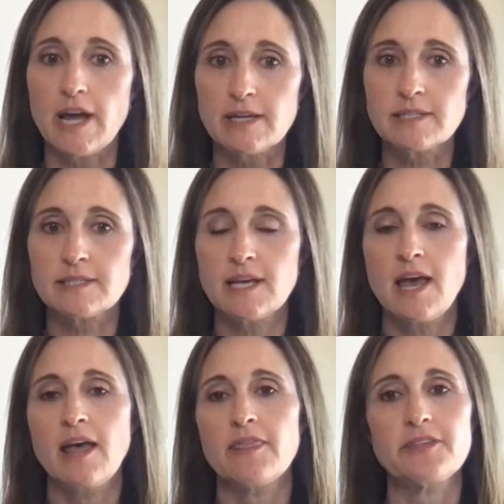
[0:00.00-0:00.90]
us
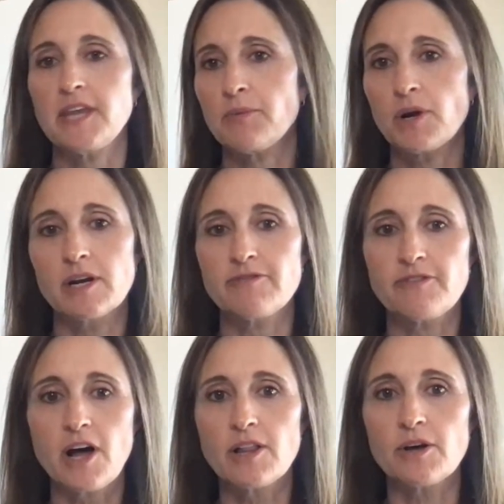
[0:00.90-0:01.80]
that they were going to
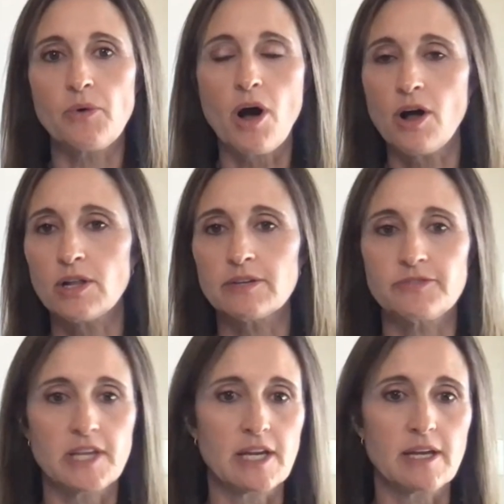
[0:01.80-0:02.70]
follow all of
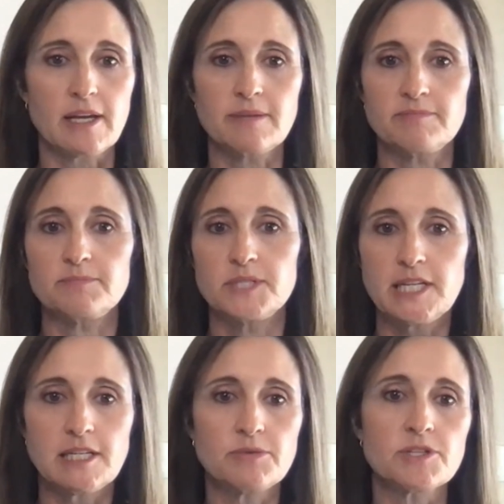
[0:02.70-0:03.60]
the
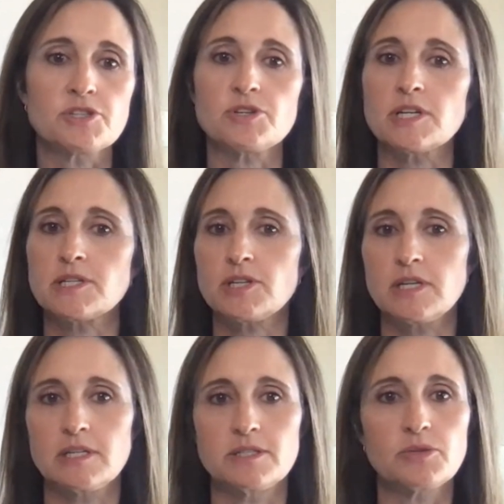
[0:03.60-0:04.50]
deed
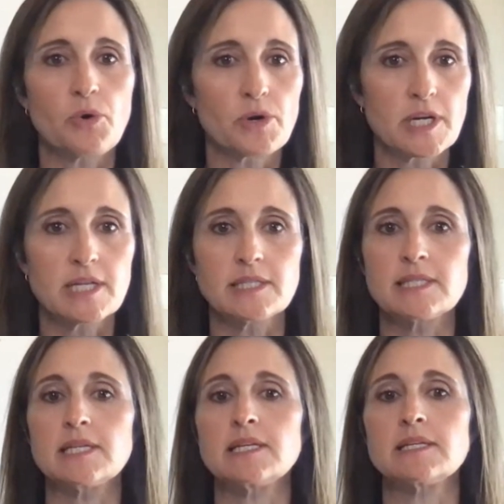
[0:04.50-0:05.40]
restrictions,
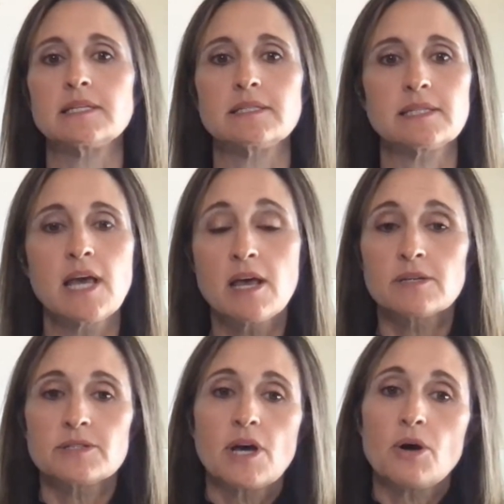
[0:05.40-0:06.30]
ordinances.
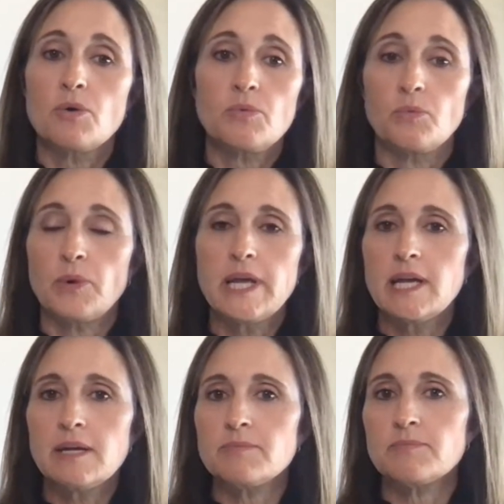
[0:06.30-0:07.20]
So
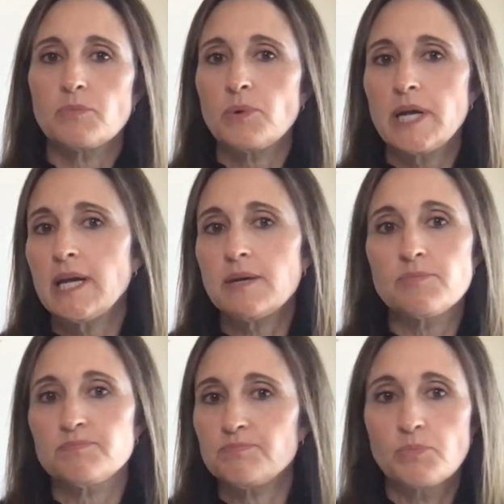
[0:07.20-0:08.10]
we
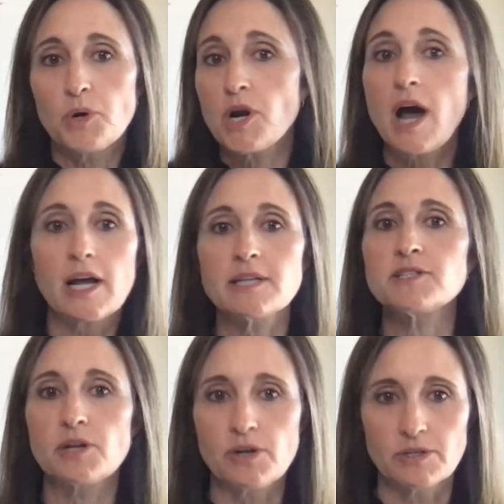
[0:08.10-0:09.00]
were not
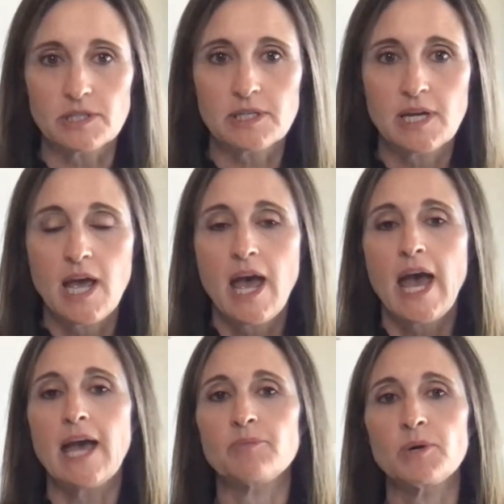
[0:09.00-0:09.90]
concerned.
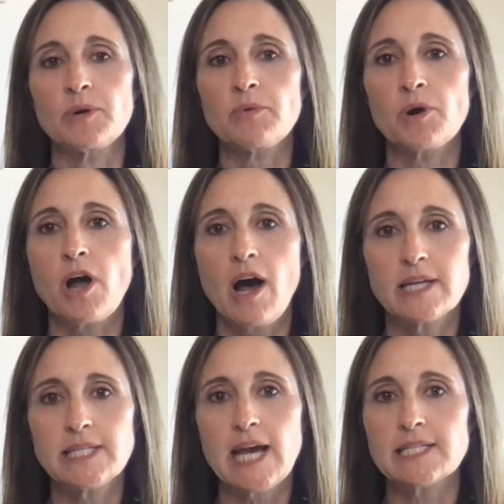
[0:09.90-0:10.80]
And when we
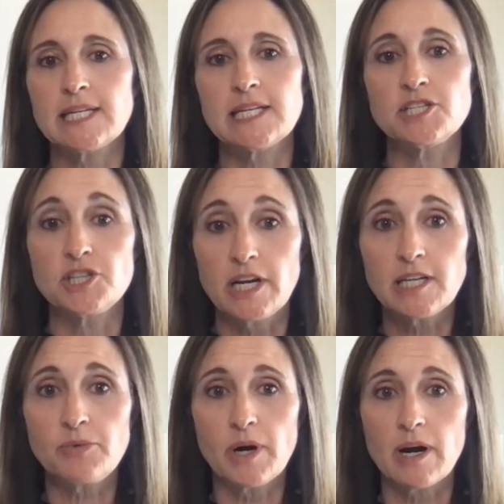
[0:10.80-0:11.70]
contacted in
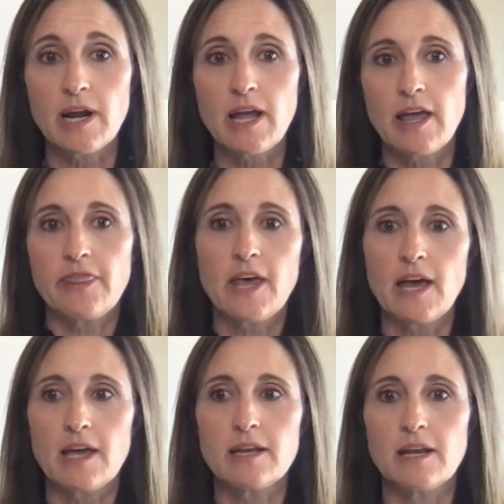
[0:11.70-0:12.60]
January
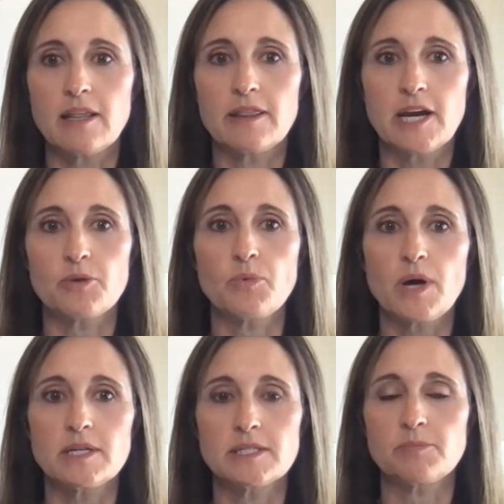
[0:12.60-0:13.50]
that there
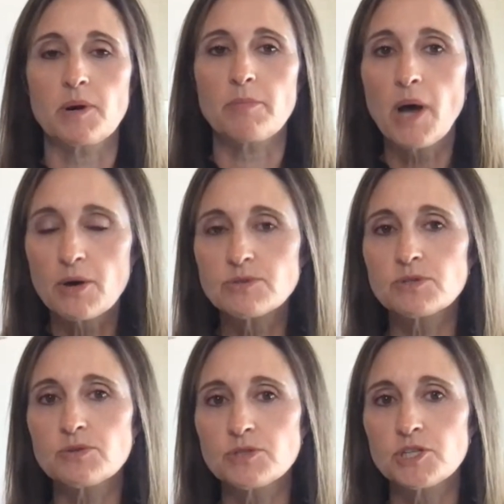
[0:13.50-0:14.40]
was a
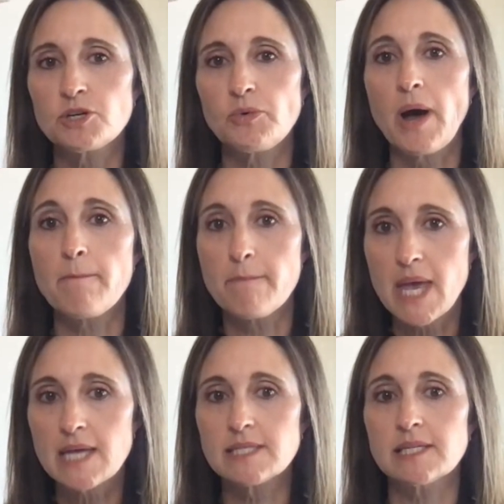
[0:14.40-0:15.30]
proposal to
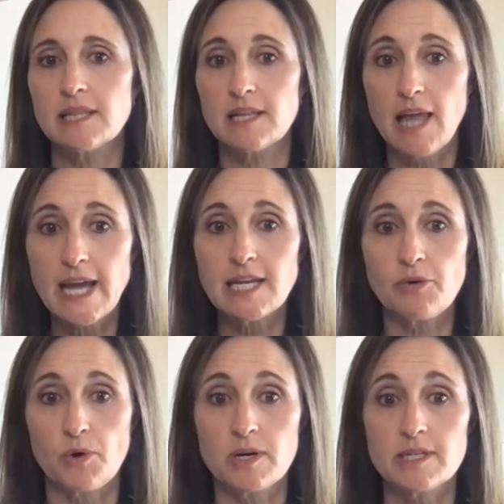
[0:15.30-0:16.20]
amend the lighting
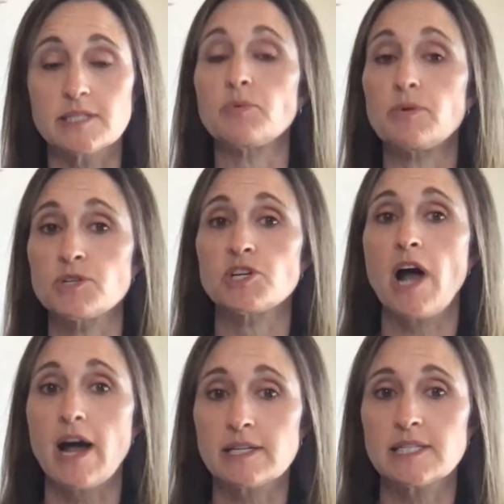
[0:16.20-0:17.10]
ordinance, we were
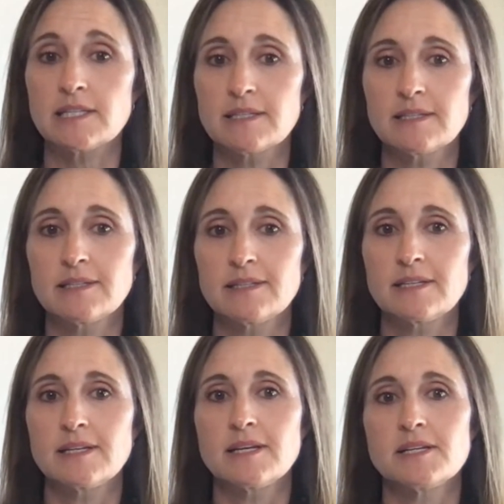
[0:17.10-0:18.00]
shocked.
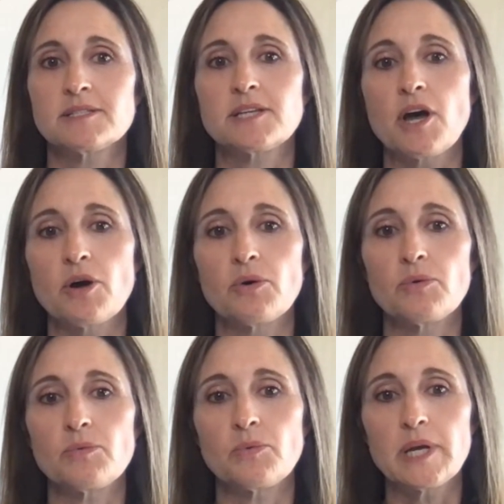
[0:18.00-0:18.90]
So
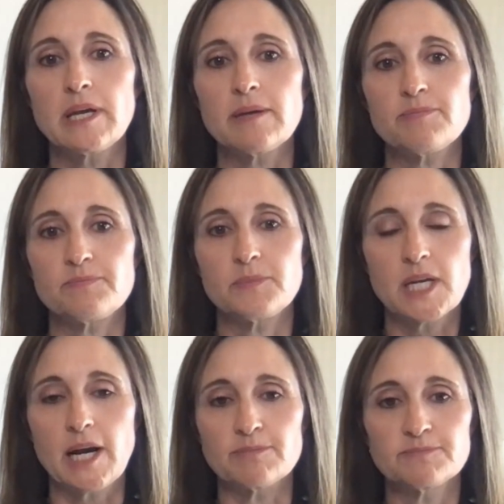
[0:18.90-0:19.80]
we
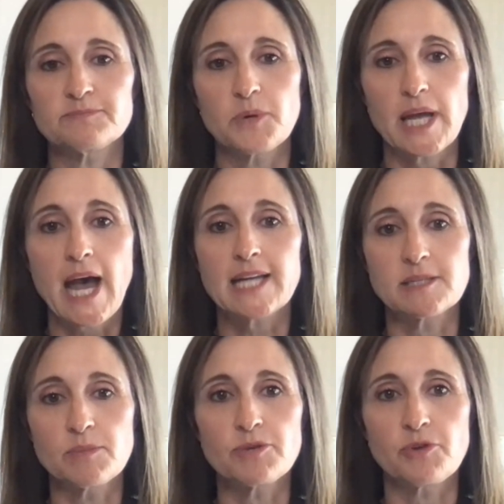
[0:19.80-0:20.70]
had
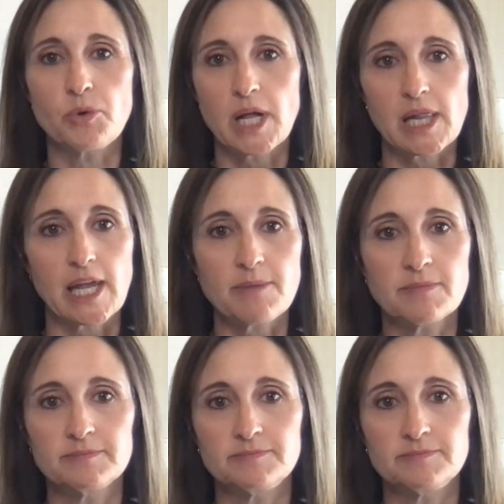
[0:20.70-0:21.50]
to move quickly.